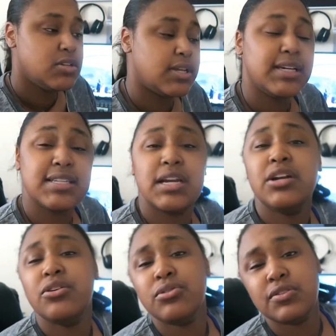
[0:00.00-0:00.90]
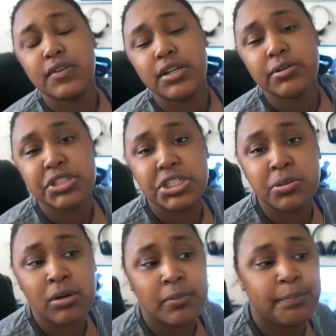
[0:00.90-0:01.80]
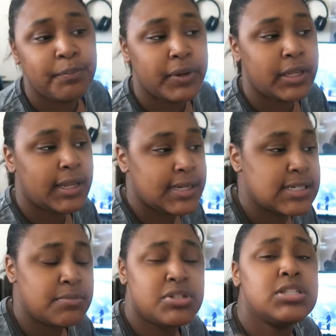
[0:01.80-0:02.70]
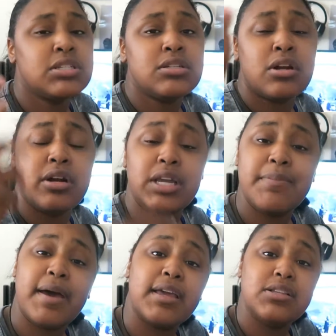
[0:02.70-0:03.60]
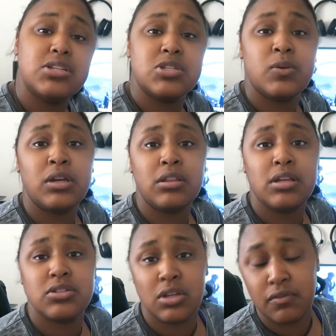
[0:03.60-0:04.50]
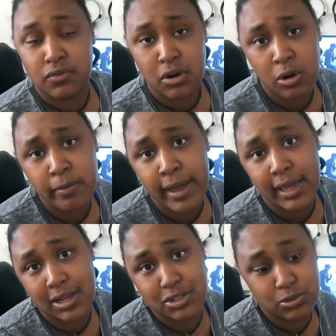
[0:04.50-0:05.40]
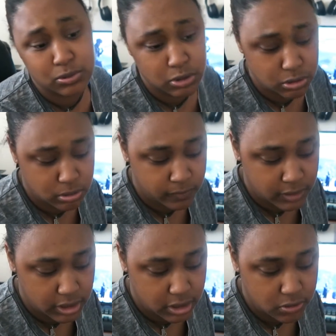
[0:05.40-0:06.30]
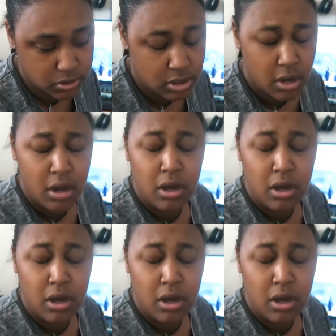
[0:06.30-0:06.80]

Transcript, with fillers: So like I said, I know this video is short, but like I said, I'm just trying to get back into swinging things of going back and doing YouTube videos.